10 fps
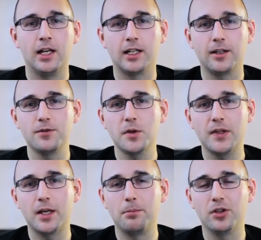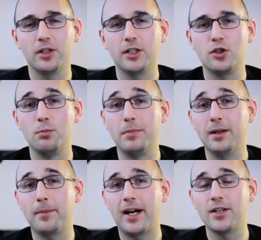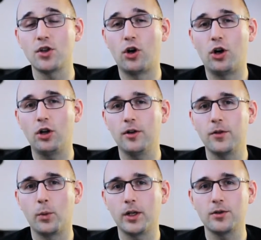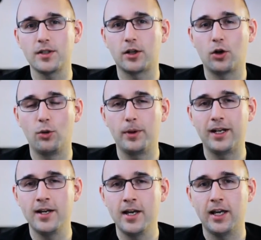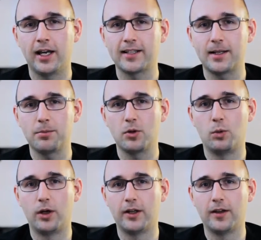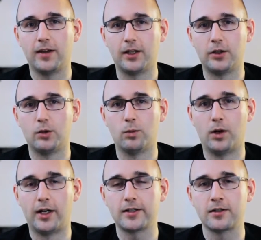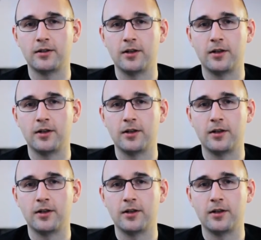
It gives you the ability to minimize all of the windows that are open except the one that you want.